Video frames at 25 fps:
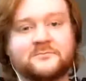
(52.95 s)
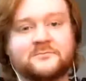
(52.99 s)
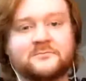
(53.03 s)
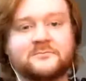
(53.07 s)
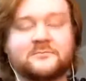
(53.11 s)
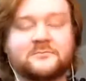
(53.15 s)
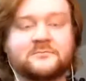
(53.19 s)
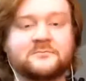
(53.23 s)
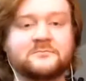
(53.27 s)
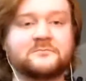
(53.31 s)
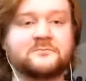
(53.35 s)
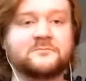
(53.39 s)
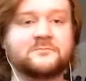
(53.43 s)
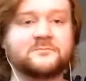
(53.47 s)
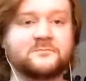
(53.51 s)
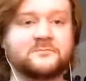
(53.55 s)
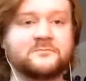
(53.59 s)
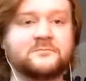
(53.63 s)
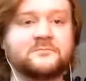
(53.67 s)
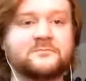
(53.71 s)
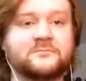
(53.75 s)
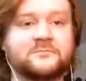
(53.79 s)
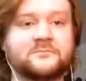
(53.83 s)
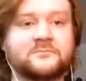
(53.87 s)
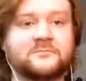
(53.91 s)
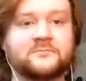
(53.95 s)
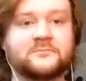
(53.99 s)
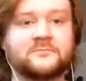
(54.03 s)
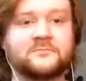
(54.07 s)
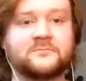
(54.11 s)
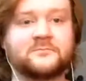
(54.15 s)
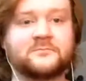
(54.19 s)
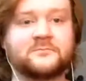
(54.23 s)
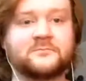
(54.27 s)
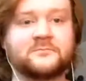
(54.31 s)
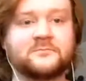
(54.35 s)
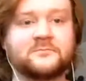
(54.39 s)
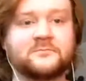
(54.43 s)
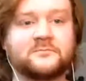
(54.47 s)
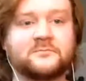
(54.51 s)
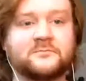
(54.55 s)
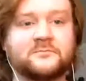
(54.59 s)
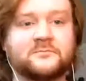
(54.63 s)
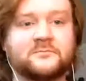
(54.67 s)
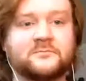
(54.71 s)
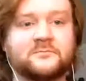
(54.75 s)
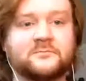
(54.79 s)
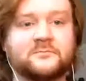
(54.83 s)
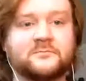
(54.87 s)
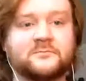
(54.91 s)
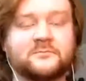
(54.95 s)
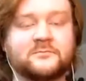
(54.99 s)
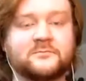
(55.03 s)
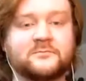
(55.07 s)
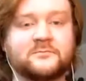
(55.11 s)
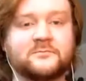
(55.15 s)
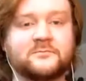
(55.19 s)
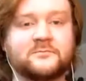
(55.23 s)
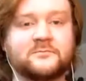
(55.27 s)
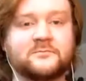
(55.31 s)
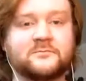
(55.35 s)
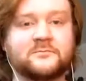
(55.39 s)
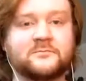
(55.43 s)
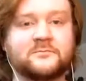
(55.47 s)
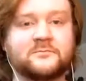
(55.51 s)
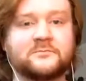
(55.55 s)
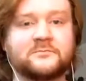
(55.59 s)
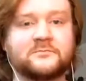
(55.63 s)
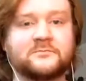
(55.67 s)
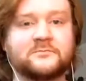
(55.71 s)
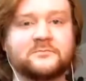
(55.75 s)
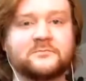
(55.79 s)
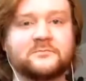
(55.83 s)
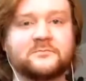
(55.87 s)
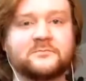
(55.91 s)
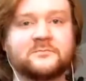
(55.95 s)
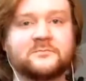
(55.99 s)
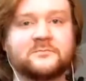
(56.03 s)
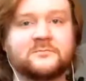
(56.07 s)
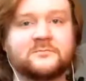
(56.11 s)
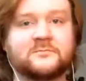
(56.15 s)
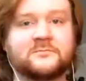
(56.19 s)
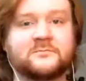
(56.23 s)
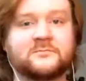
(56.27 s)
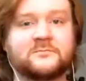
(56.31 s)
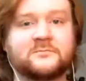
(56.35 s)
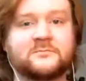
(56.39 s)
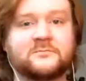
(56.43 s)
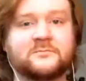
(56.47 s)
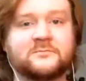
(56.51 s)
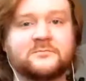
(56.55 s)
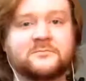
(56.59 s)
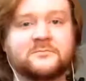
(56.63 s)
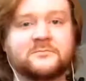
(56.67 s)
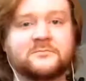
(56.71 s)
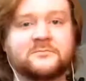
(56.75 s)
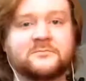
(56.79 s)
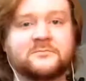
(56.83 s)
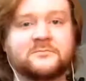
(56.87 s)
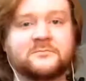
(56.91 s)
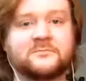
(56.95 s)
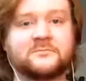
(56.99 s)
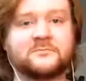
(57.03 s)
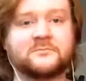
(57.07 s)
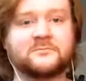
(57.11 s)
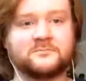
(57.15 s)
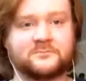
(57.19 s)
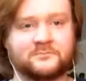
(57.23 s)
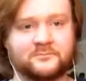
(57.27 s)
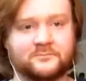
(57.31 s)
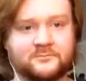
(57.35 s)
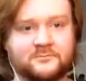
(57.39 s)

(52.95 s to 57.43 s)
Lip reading: This person isn't speaking.